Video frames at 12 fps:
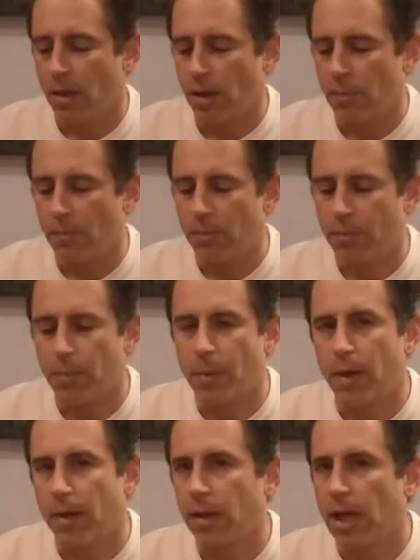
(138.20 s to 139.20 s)

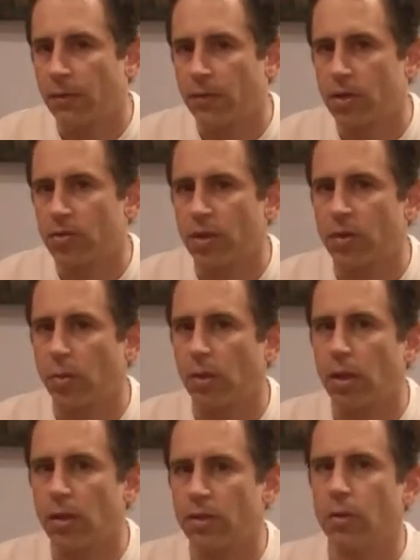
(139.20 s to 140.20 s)
But a lot of restaurants
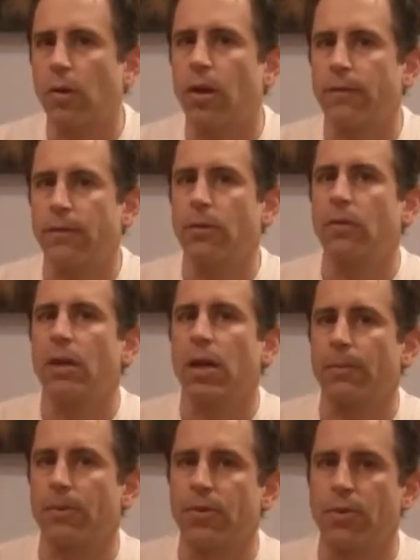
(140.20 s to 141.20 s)
will also offer you the
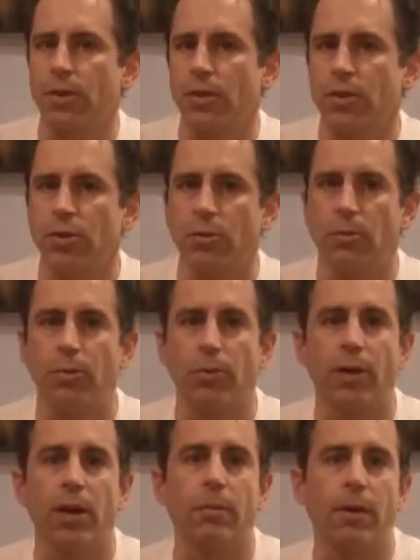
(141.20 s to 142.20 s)
opportunity to
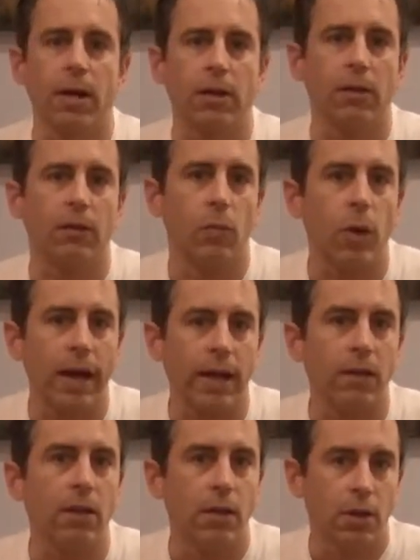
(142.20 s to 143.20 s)
bring a bottle of
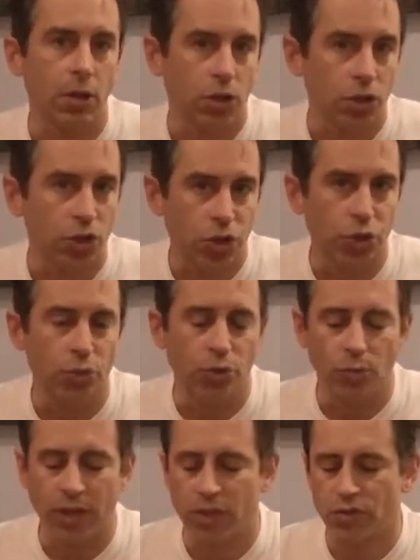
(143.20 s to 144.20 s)
wine to
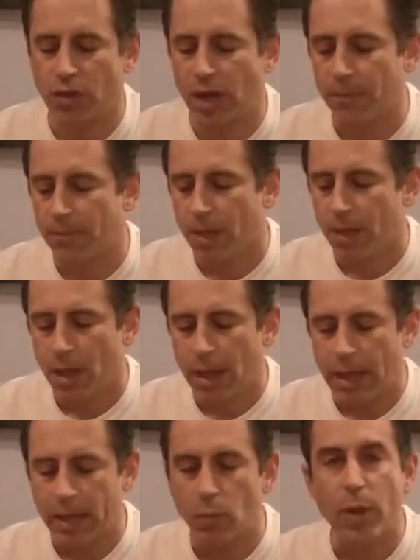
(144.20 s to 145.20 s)
the restaurant.
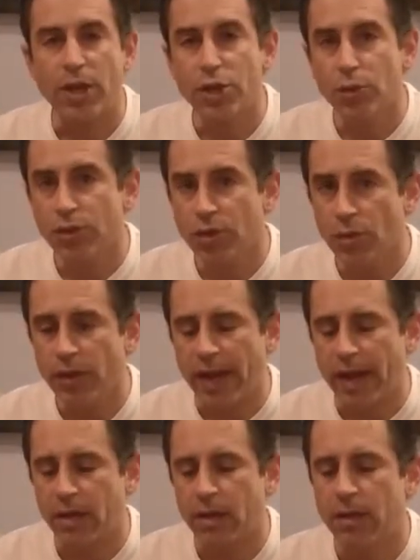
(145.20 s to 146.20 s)
And when you do
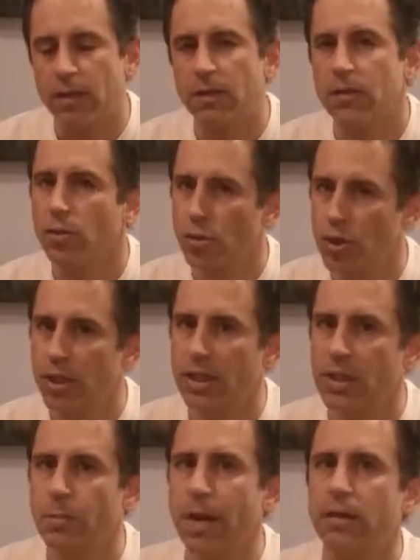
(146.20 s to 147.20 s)
that, it's usually
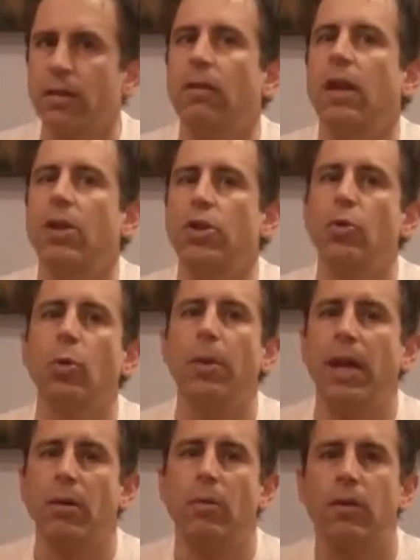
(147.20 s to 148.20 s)
expected that you will
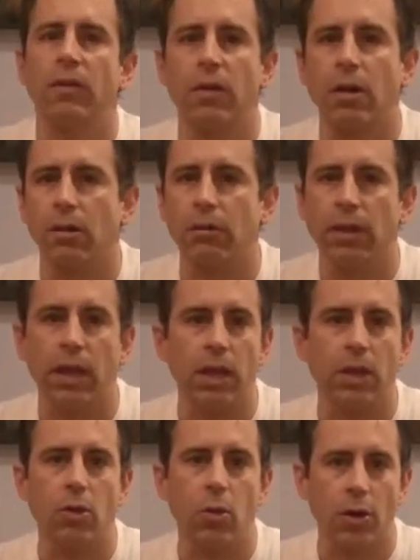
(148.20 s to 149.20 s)
pay what is called
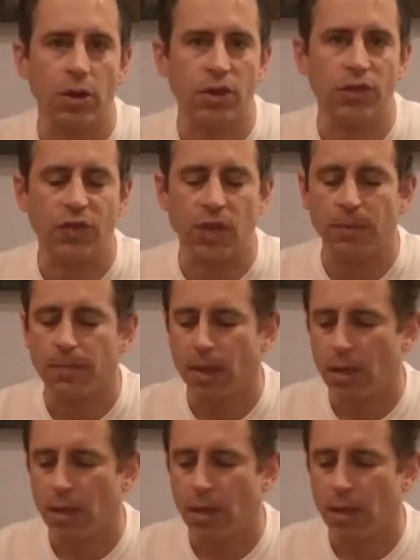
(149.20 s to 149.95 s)
a corkage fee.